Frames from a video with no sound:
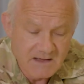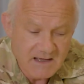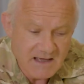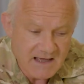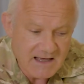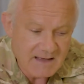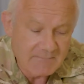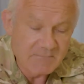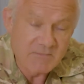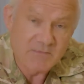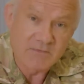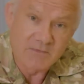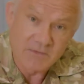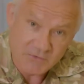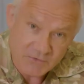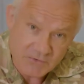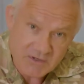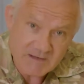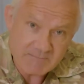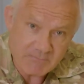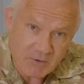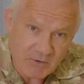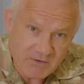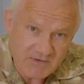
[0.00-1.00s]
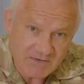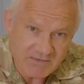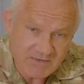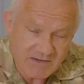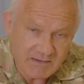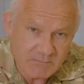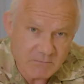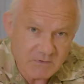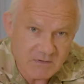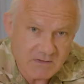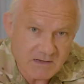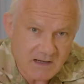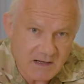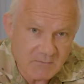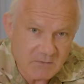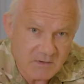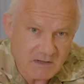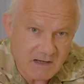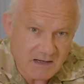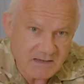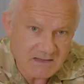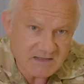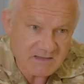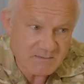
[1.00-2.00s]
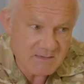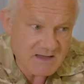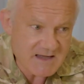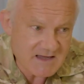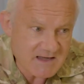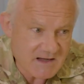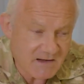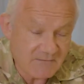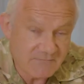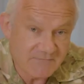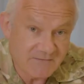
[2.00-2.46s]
The 3 points I would like to make are: